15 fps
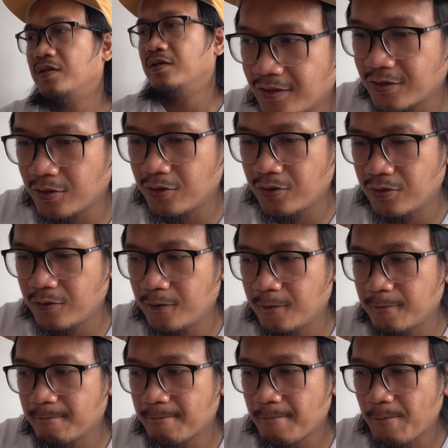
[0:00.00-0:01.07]

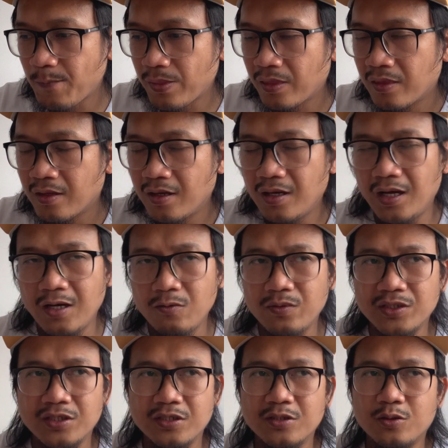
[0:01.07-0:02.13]
So I
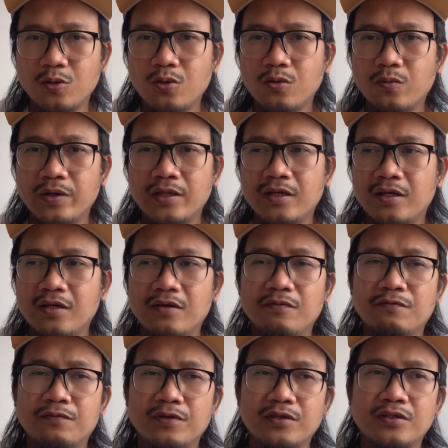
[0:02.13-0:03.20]
was stoked when I
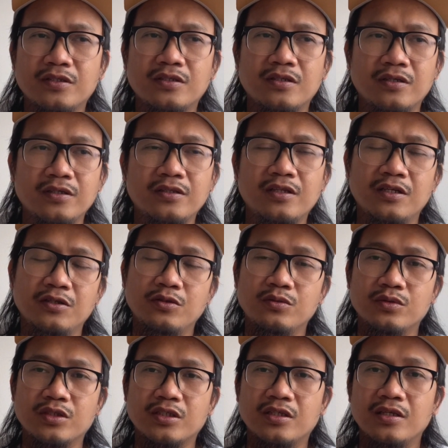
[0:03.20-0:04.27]
first heard the
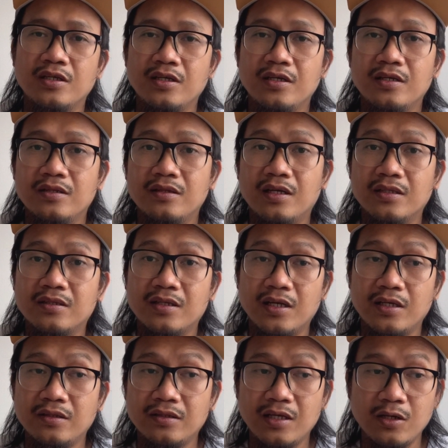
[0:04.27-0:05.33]
news that
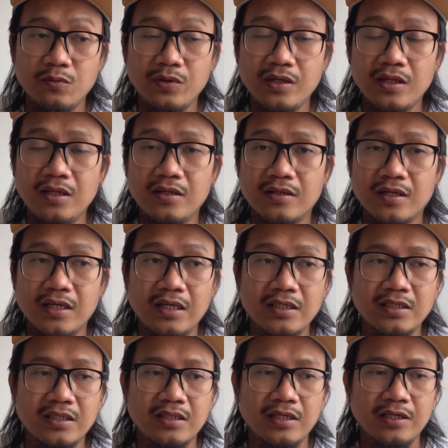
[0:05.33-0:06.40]
they will
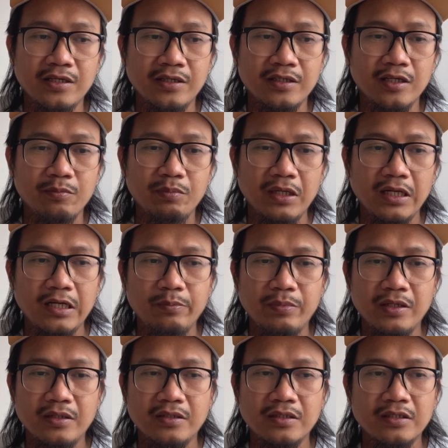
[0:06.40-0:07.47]
release it here in the
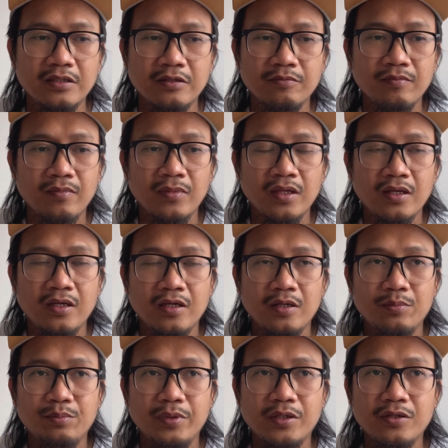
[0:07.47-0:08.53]
Philippines.
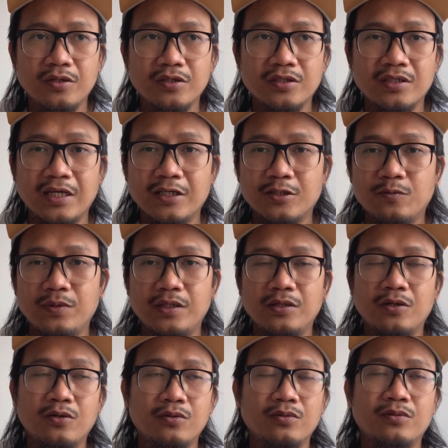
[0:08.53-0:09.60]
Because as we
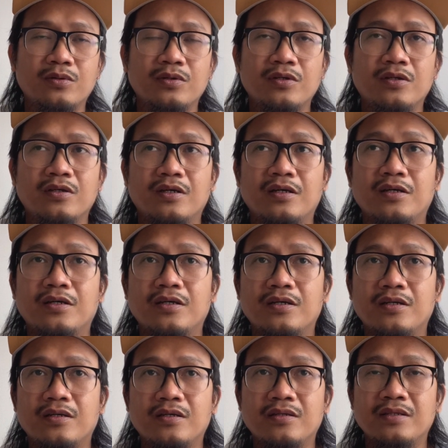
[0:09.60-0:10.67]
know,
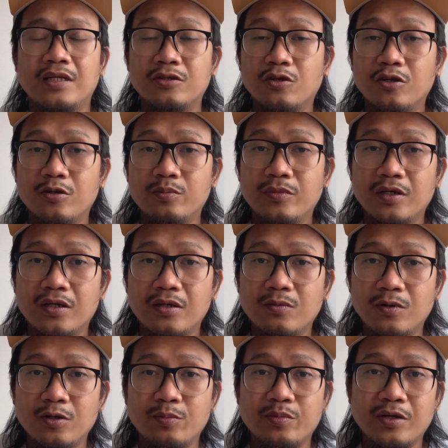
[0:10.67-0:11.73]
not all of the
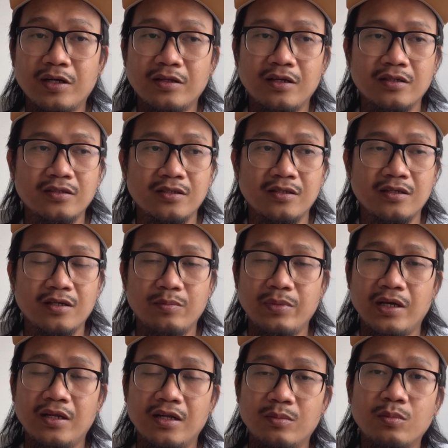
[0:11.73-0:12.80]
wall products are
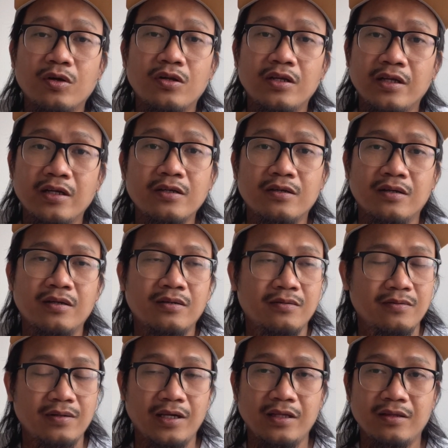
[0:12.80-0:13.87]
available here,
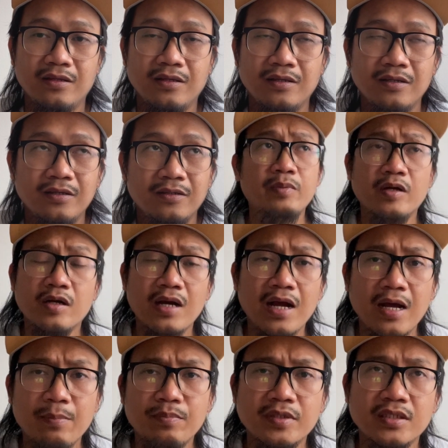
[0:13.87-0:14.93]
right?
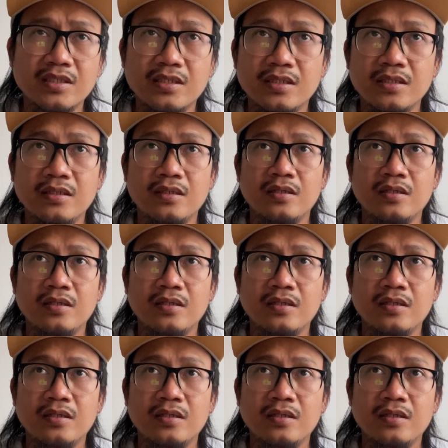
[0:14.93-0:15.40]
Perhaps